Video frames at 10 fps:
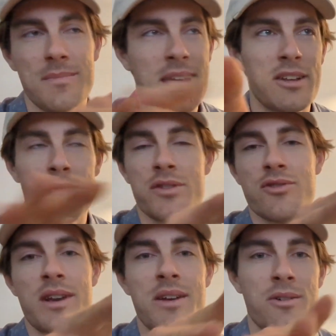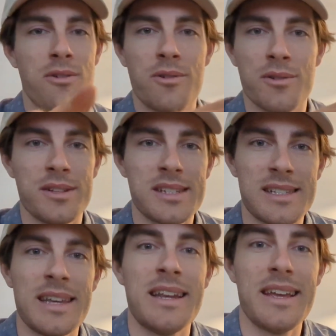kicked off a tree or
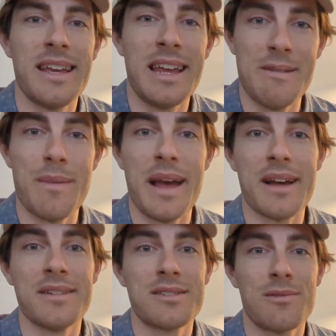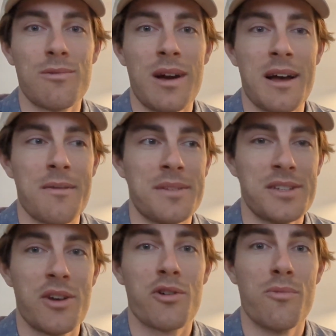slid inbounds to
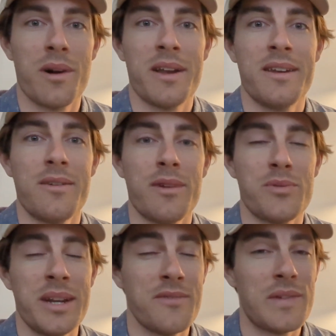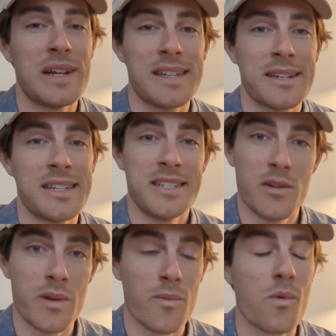circle 1, which we didn't realize actually
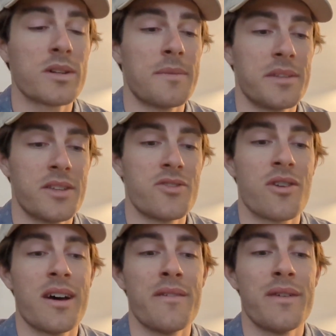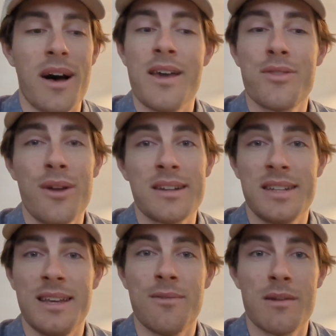until we walked up to the drive. I threw
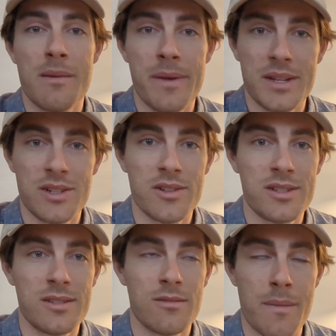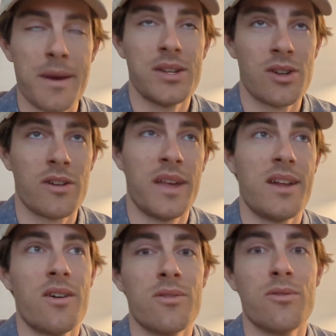actually one of my best shot on
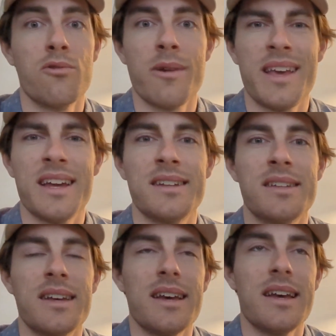that hole all weekend,